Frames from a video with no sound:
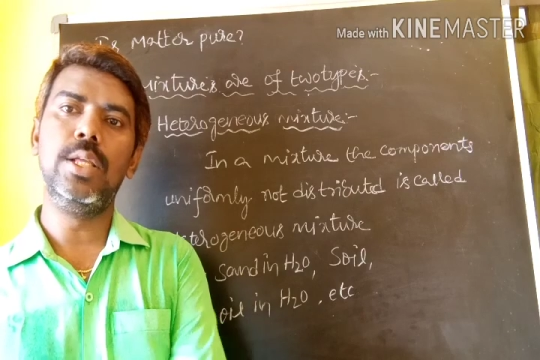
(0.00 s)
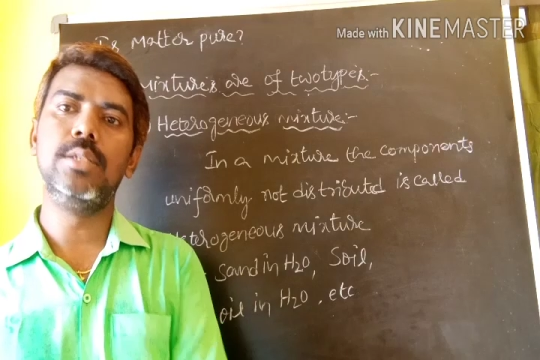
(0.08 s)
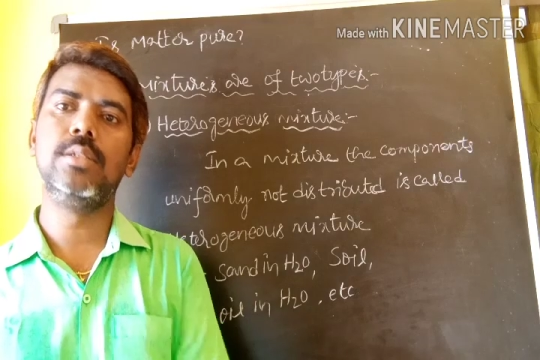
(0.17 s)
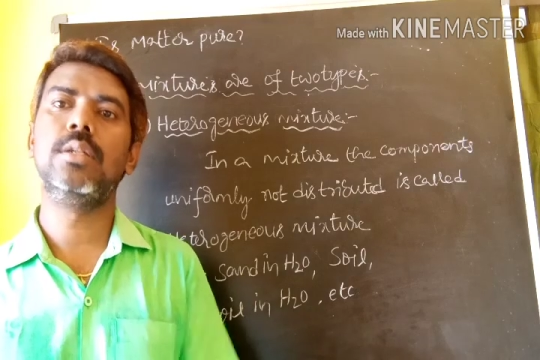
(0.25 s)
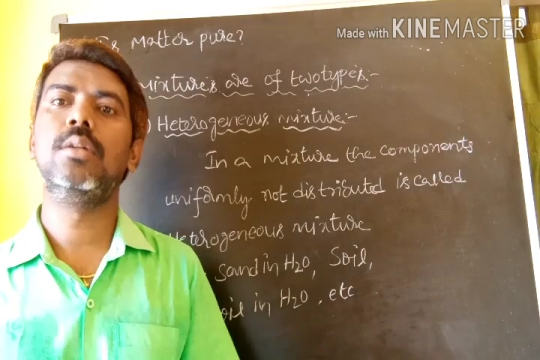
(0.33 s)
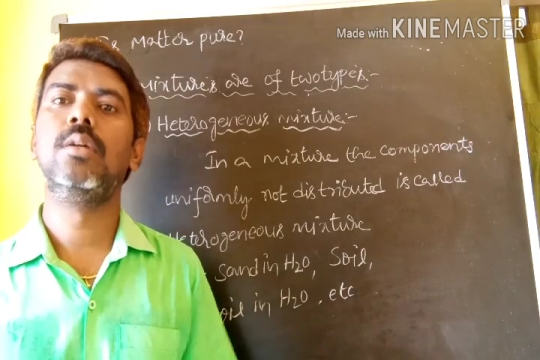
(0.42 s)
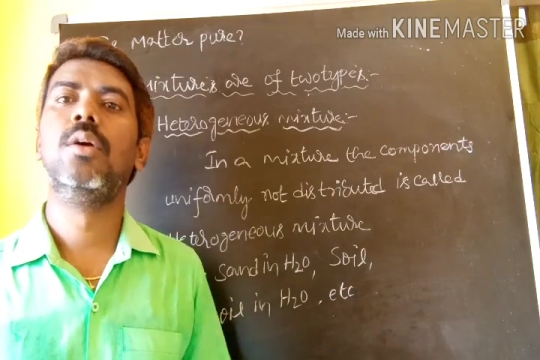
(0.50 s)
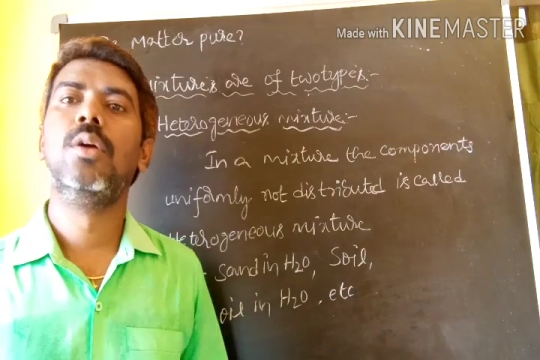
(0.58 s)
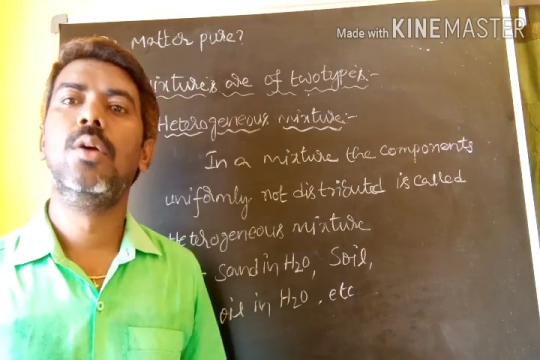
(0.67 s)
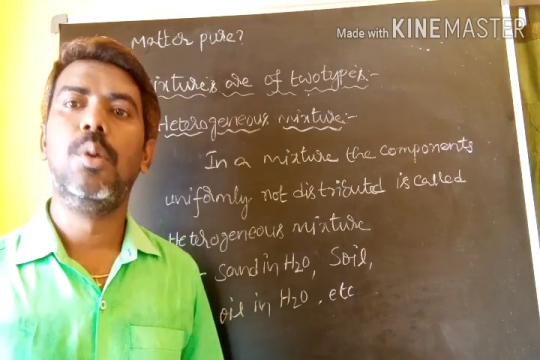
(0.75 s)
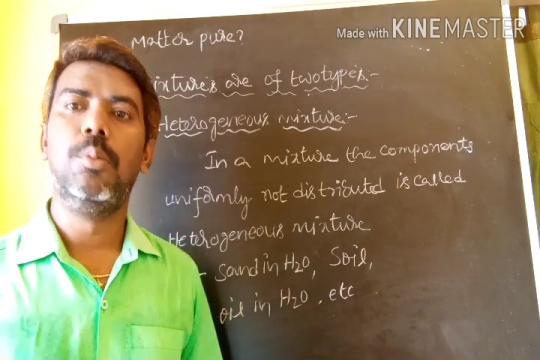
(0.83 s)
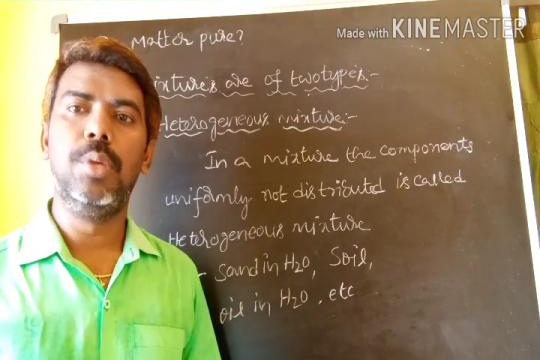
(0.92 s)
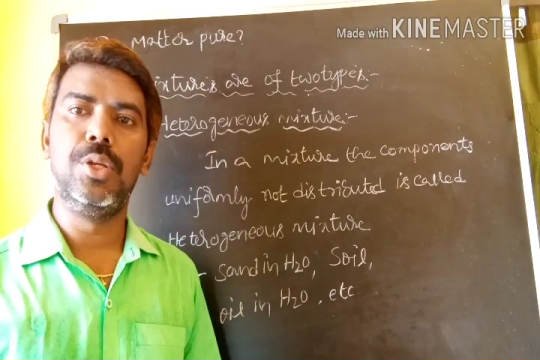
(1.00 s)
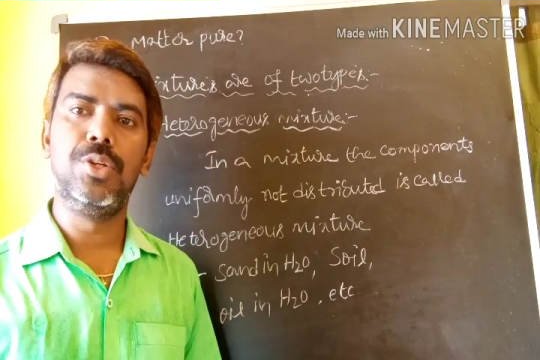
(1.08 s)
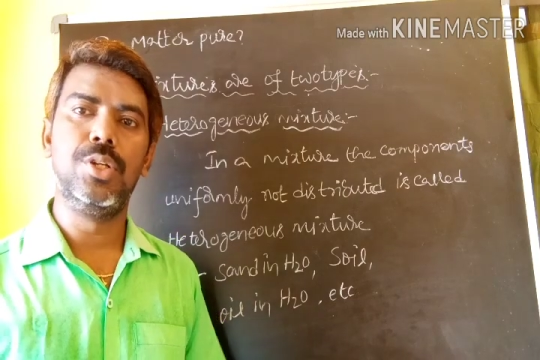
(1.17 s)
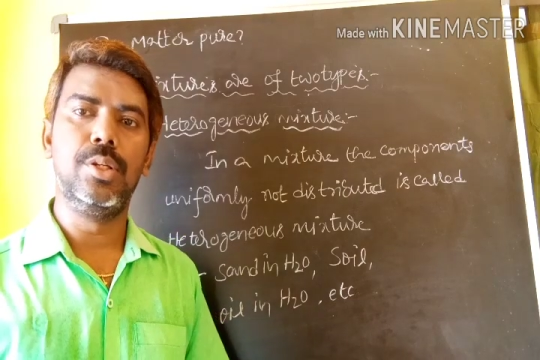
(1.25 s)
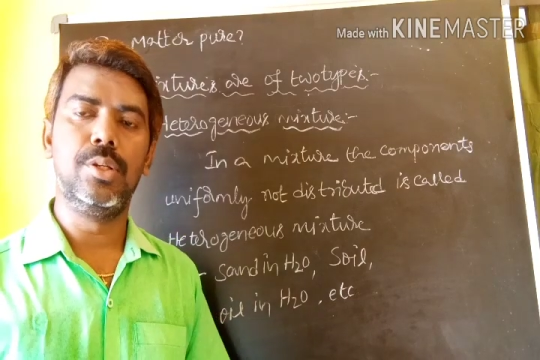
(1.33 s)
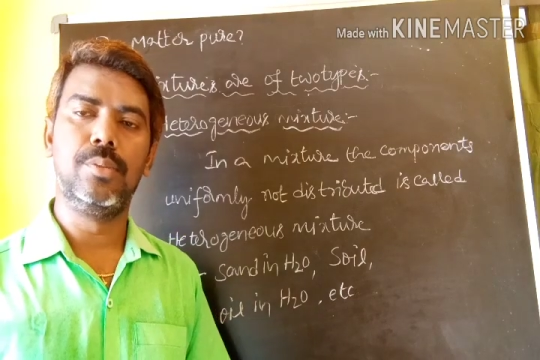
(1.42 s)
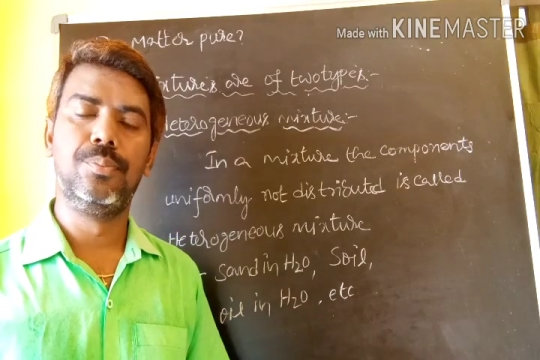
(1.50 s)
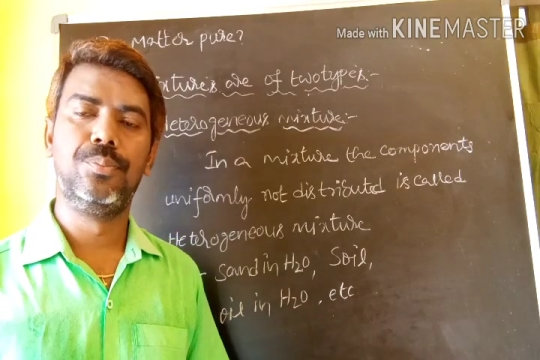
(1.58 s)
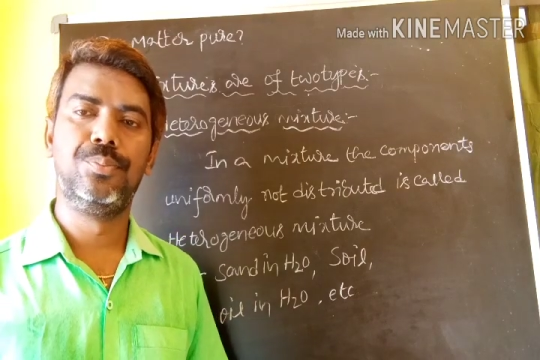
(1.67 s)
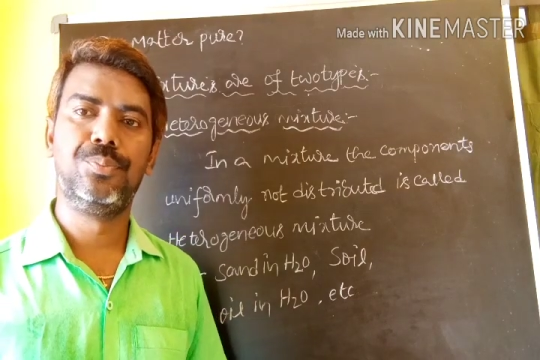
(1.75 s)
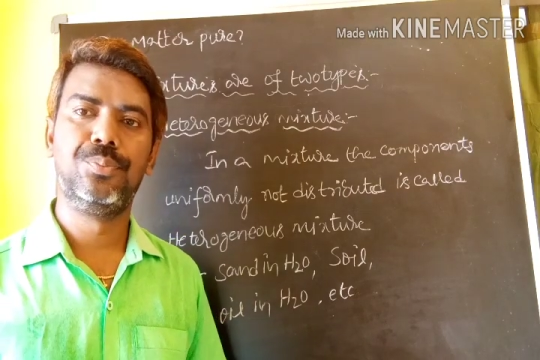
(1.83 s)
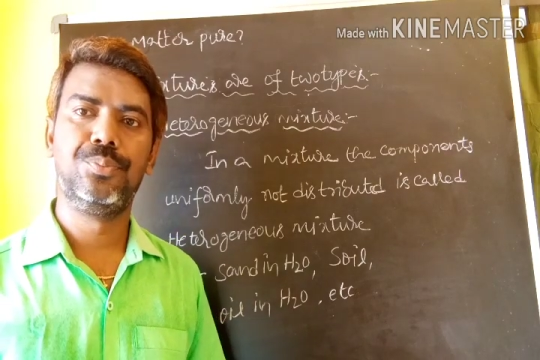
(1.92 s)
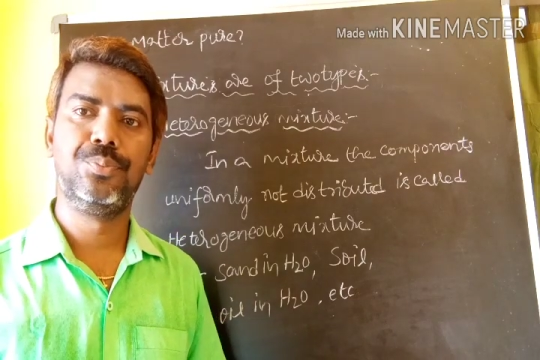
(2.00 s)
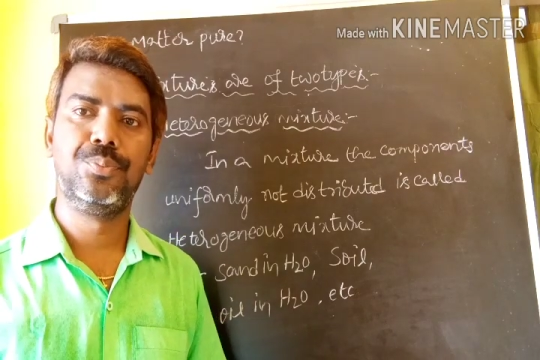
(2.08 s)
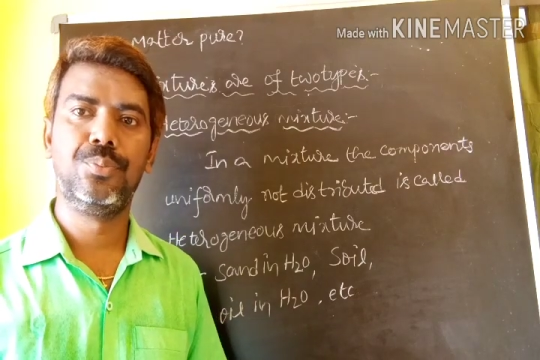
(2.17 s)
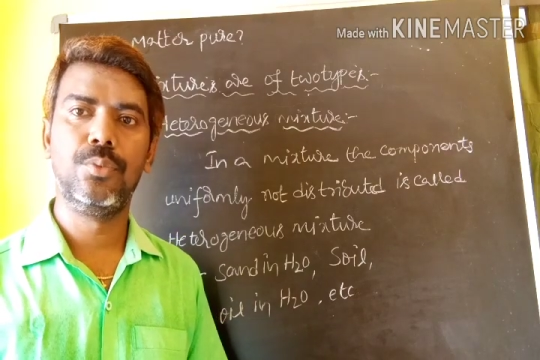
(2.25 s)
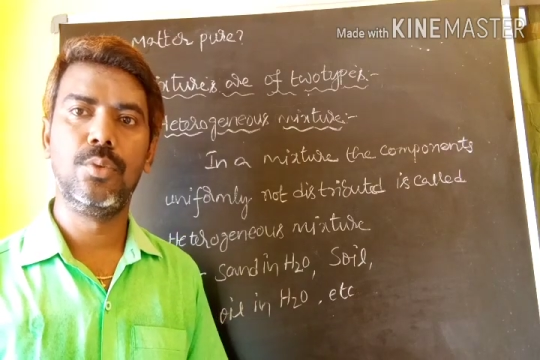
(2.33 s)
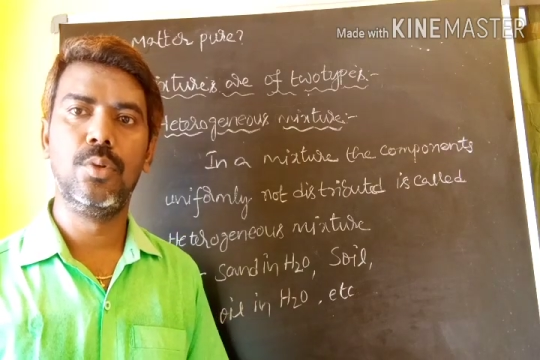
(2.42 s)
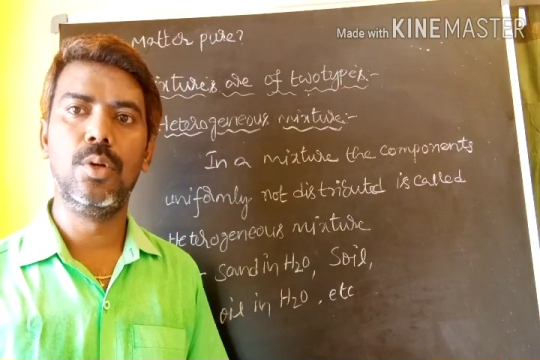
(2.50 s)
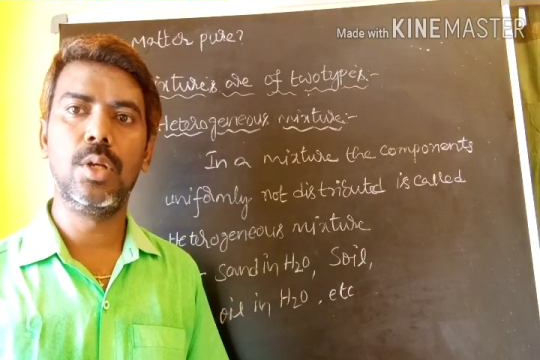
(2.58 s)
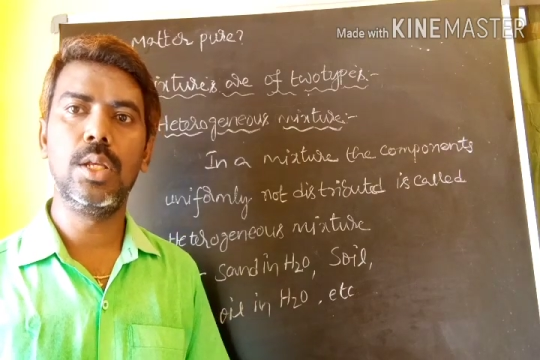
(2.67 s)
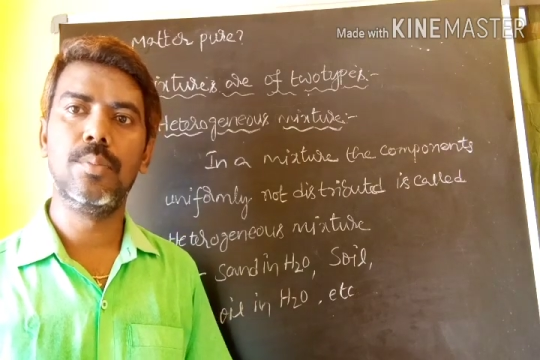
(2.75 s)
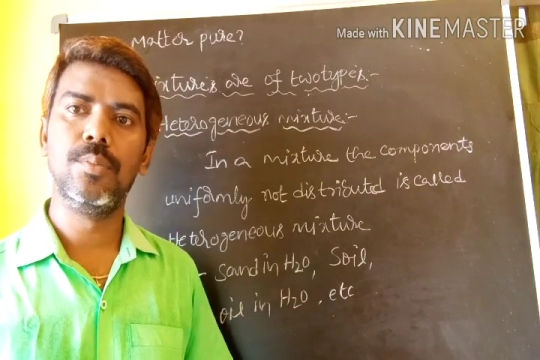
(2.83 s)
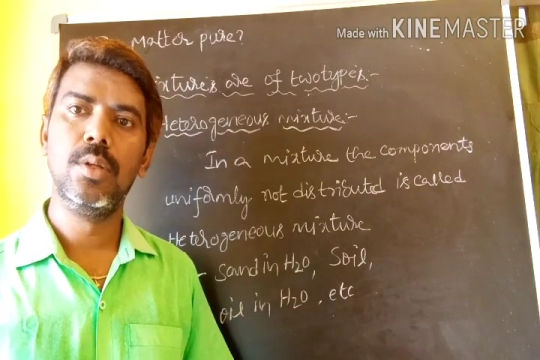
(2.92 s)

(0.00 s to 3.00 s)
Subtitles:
is a mixture. Okay.